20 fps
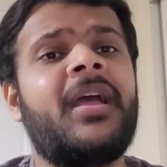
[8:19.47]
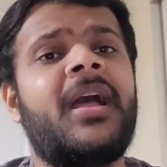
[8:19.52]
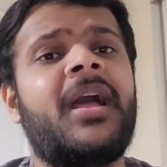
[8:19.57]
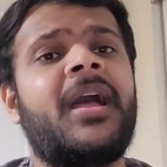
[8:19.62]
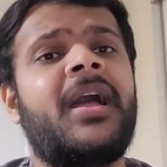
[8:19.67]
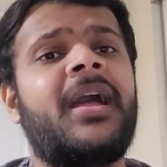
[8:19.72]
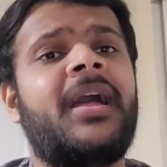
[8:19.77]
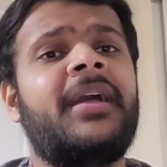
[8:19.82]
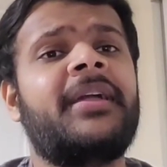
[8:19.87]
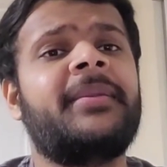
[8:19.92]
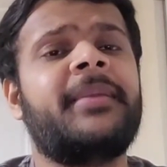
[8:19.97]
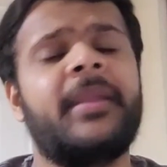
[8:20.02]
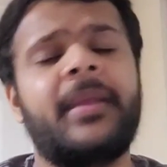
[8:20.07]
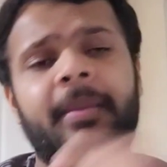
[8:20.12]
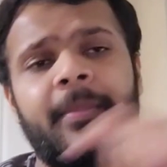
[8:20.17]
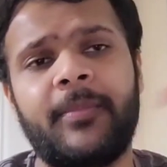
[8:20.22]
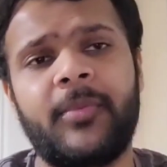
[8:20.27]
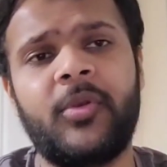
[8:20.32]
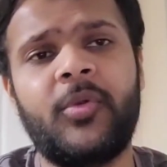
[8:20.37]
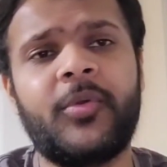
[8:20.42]
and
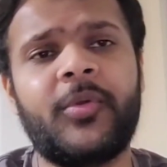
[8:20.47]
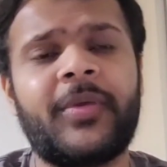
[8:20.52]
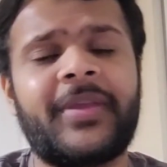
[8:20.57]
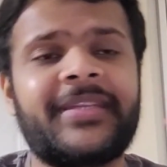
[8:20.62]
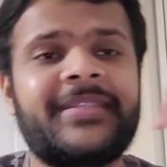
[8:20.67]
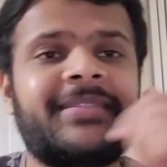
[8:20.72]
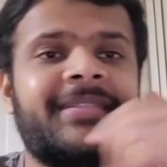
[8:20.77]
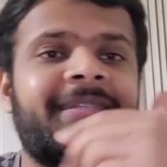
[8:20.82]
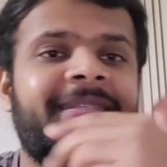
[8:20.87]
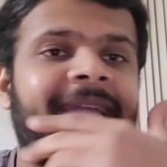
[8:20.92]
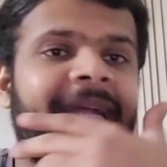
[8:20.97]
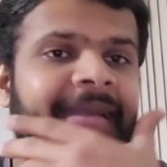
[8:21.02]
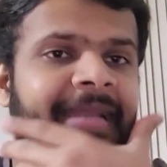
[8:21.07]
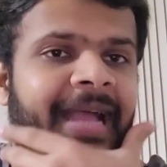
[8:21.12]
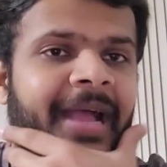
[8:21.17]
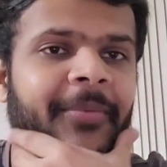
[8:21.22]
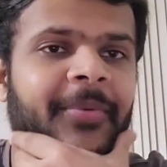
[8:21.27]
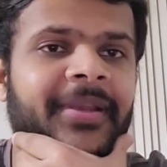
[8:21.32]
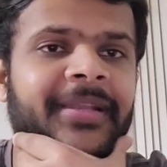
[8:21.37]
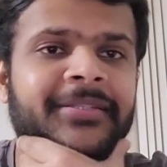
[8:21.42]
below you can see that I
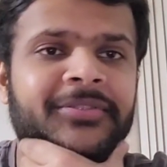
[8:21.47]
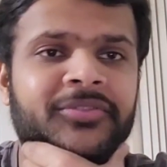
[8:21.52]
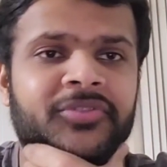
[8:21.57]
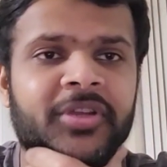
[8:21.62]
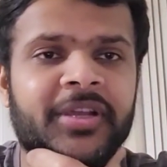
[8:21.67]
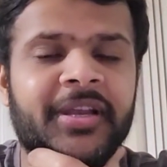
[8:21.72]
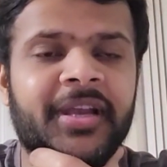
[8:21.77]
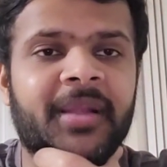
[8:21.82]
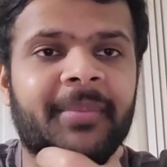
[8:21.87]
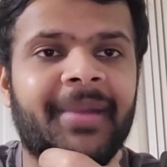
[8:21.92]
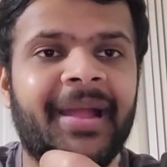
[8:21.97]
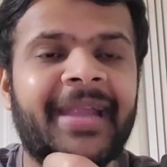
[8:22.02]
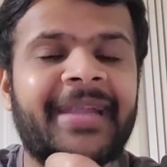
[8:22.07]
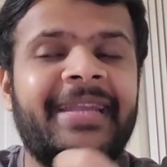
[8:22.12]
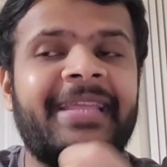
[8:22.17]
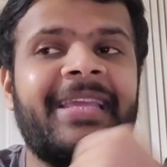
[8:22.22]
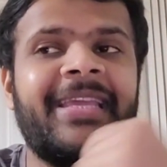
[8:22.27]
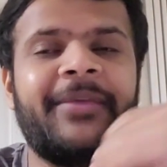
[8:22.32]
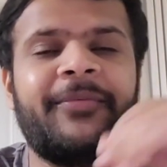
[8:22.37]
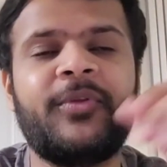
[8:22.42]
have an Instagram
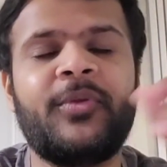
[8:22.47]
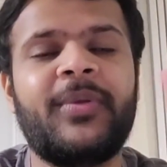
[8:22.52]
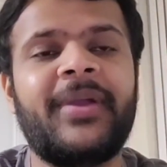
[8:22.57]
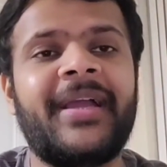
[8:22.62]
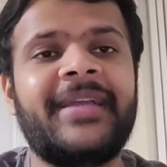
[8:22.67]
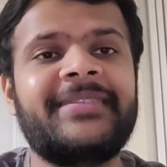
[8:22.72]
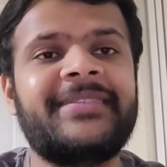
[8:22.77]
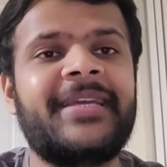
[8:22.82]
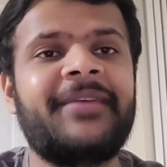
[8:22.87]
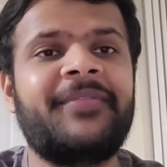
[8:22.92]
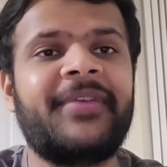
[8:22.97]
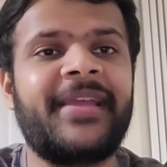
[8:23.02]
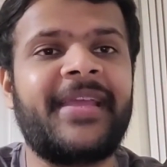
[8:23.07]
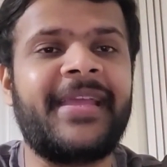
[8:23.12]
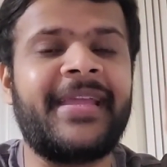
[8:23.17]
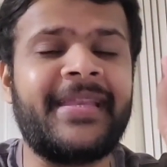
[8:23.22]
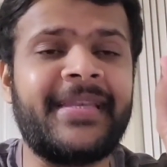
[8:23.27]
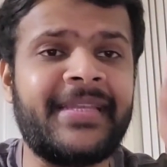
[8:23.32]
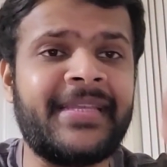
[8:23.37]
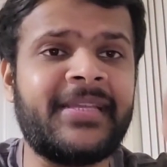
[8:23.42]
ID. If you guys have
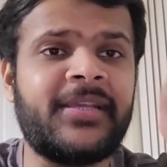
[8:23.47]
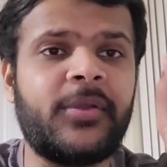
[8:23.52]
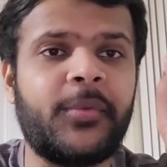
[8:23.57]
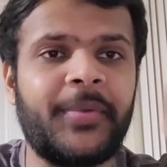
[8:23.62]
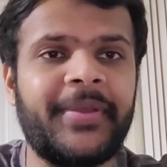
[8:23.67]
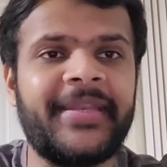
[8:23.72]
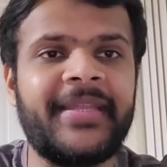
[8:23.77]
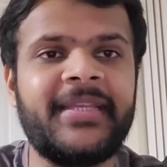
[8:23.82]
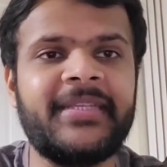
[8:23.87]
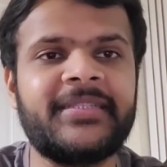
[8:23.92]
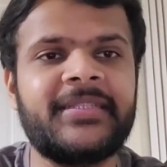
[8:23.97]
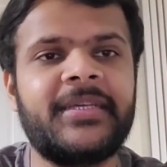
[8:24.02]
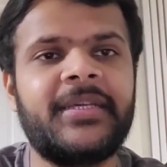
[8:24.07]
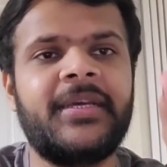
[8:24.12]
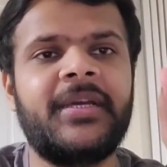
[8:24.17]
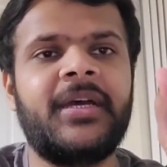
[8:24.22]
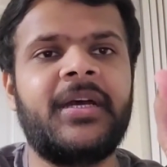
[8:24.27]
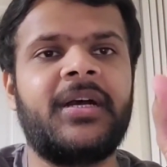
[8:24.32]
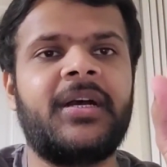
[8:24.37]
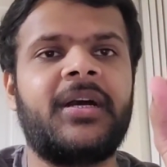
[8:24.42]
any queries
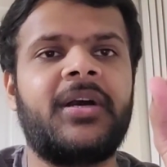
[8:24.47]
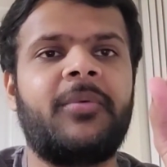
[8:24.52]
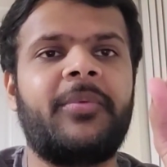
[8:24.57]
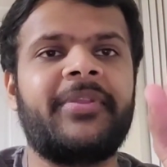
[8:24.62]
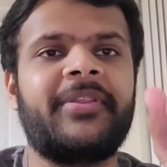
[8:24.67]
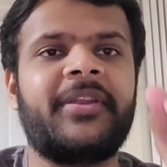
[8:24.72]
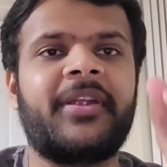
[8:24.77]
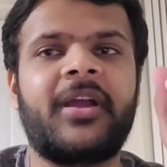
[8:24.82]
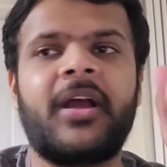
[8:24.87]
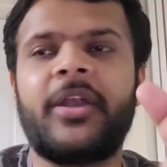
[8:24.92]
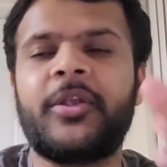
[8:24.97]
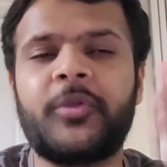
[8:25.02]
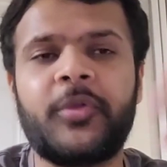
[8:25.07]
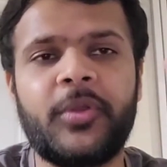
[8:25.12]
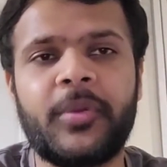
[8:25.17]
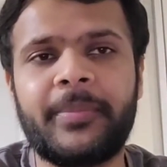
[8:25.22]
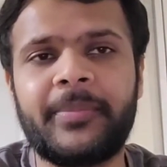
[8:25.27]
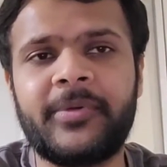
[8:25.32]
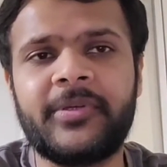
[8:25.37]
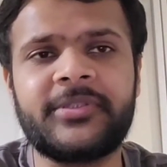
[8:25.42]
with regard to
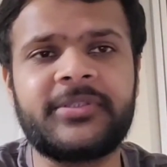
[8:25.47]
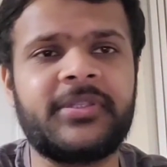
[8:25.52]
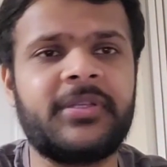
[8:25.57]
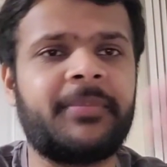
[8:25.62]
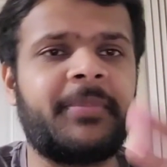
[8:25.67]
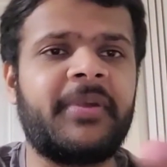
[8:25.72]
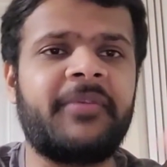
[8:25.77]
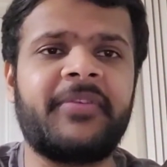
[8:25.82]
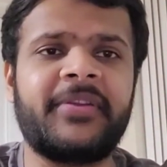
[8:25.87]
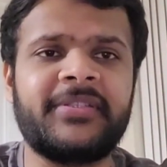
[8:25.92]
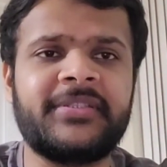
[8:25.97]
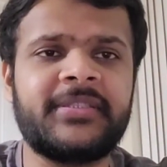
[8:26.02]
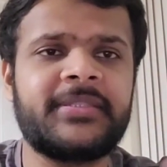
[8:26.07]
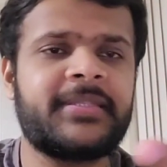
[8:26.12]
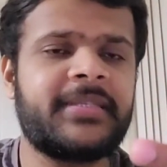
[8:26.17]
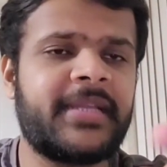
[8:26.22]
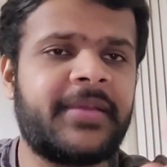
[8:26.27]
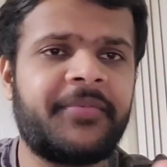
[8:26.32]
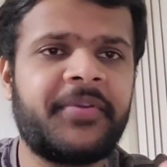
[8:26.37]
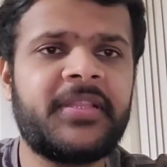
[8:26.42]
your personal preferences
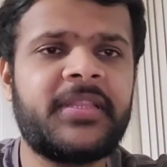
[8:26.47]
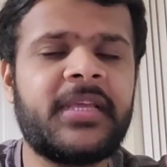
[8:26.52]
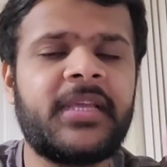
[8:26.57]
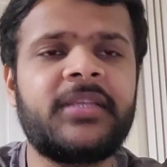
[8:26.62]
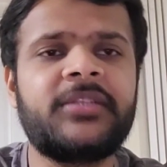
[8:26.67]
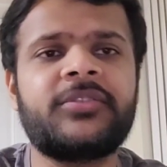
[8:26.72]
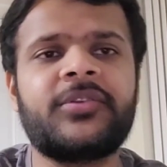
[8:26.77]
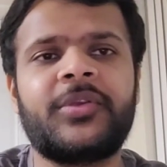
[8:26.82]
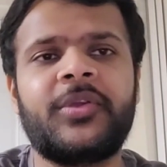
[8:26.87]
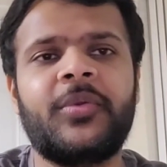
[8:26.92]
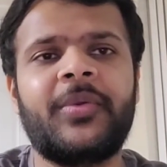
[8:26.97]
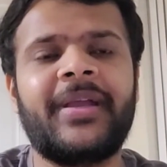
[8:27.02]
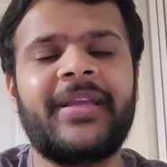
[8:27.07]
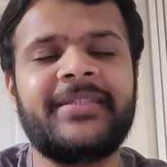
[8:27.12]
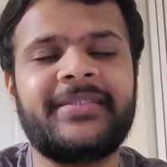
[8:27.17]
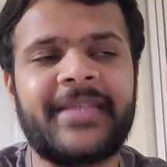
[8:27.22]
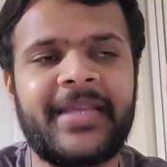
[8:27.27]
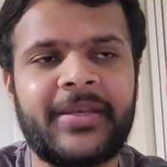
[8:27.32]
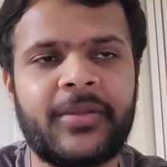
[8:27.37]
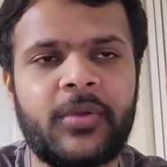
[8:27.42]
and everything, so you
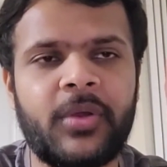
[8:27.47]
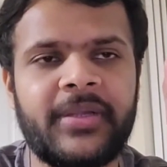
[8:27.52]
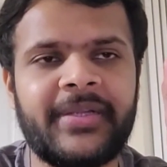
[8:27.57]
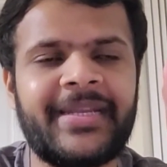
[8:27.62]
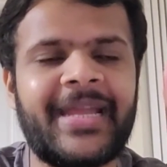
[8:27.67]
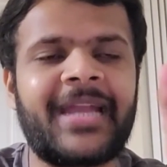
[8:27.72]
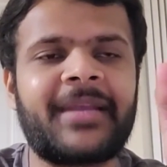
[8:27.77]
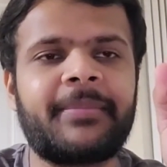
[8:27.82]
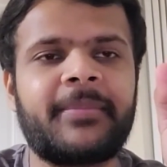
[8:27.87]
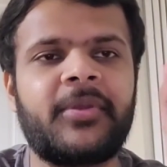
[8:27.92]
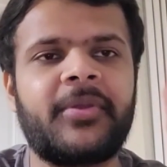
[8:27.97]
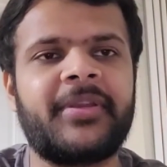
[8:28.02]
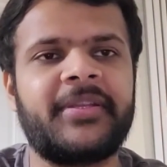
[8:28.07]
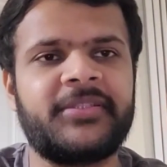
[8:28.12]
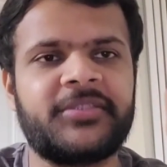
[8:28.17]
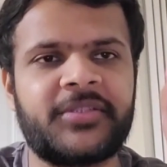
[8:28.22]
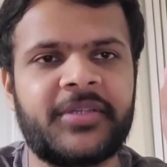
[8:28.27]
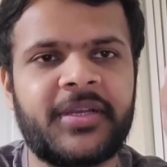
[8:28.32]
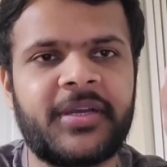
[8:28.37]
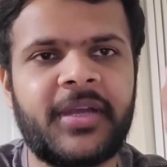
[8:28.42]
guys can contact me on
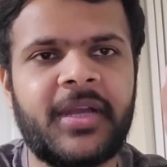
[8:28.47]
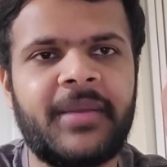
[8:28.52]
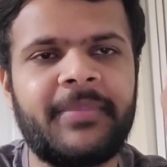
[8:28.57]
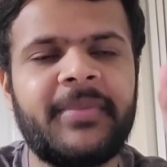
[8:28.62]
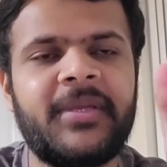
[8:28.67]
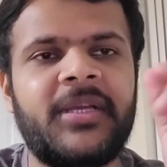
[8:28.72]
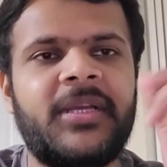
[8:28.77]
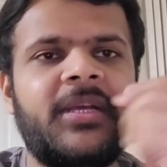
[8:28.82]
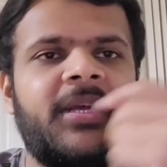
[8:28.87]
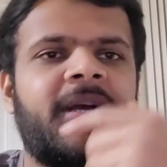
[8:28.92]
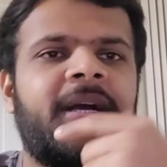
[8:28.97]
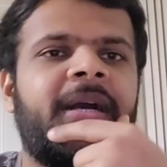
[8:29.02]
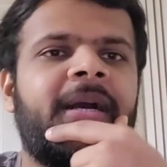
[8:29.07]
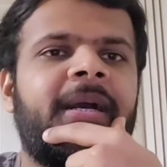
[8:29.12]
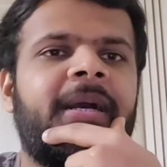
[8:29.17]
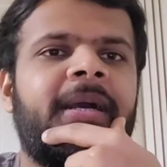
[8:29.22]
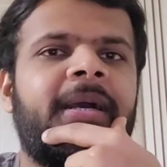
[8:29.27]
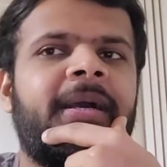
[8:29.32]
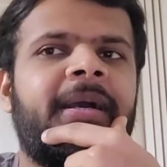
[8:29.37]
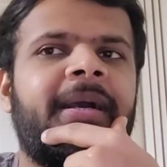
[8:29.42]
Instagram.
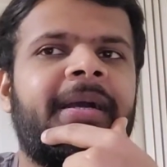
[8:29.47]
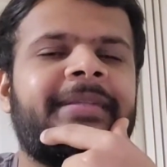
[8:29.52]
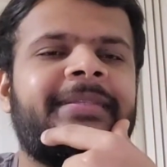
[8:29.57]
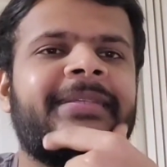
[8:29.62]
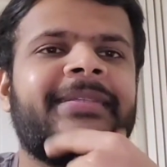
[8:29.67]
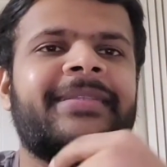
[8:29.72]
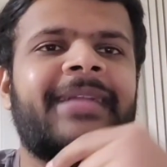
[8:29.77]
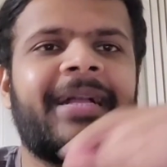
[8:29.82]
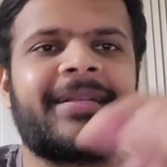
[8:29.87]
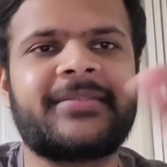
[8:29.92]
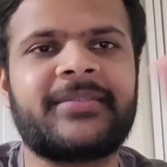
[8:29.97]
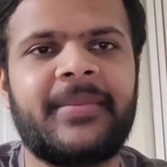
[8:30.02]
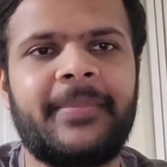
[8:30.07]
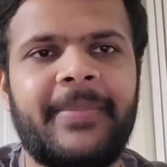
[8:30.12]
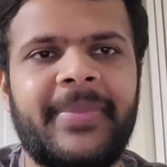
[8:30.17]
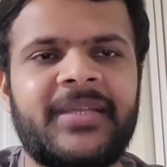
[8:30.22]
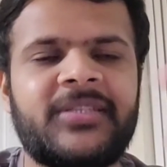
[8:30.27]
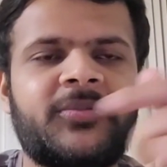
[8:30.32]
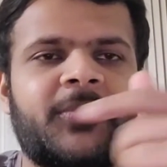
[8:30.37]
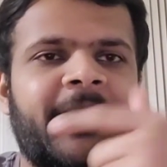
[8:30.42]
I think that's the
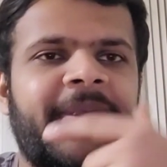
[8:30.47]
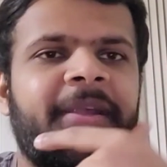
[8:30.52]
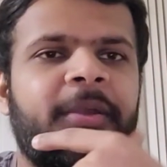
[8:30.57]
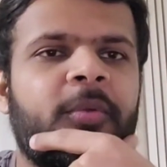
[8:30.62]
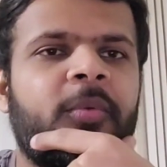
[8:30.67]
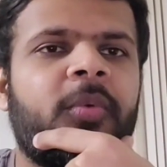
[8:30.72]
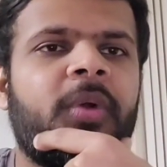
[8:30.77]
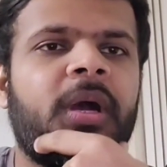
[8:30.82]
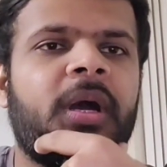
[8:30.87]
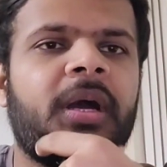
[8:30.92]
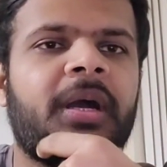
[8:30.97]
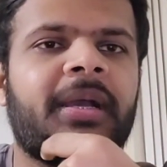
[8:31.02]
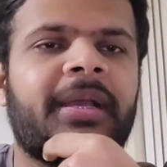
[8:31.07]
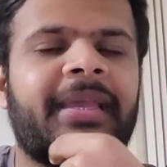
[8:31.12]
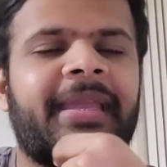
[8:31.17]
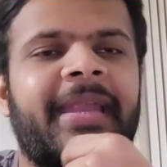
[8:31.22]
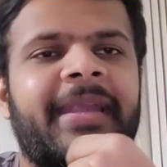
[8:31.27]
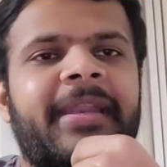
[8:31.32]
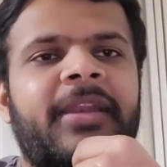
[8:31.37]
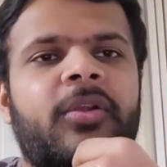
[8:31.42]
best way to
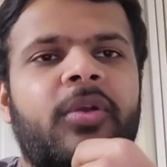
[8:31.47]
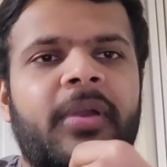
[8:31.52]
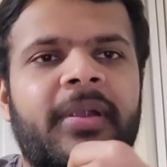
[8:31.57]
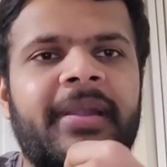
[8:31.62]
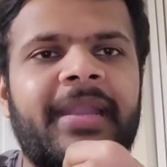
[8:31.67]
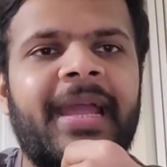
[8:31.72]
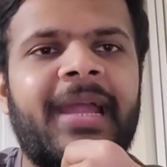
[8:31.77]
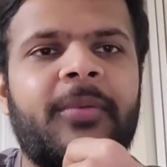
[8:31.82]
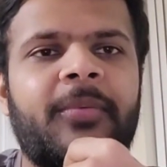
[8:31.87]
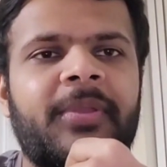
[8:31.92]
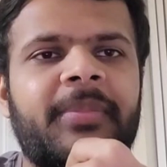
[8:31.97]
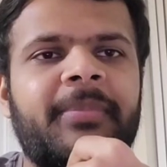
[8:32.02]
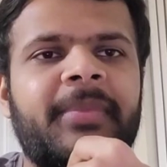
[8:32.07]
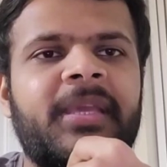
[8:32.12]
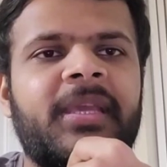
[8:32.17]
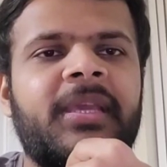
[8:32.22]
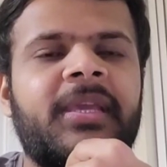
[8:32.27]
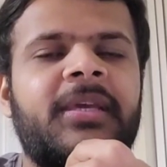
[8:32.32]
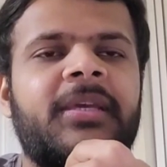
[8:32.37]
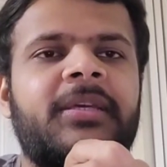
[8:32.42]
get in contact with
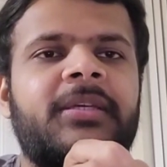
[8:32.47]
me.